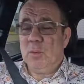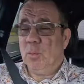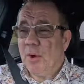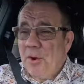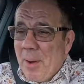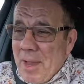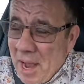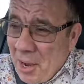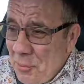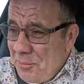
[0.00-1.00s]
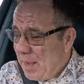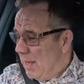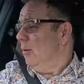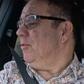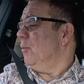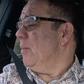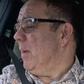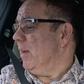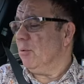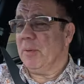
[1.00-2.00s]
We're on our way home now, so we
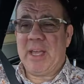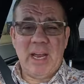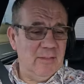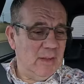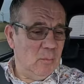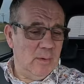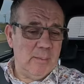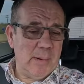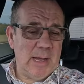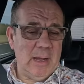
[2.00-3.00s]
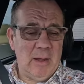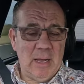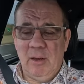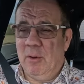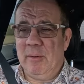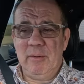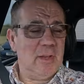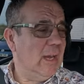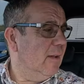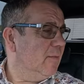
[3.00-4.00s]
picked up the caravan. We're about, how long has
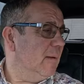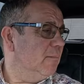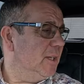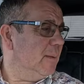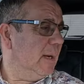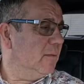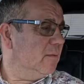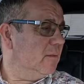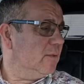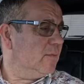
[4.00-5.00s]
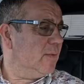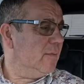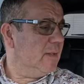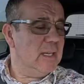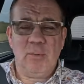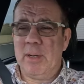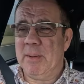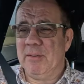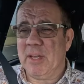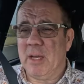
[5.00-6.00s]
it left MG? About 15, 20
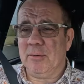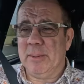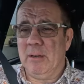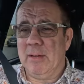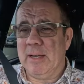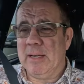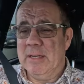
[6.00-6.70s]
minutes ago, something like that.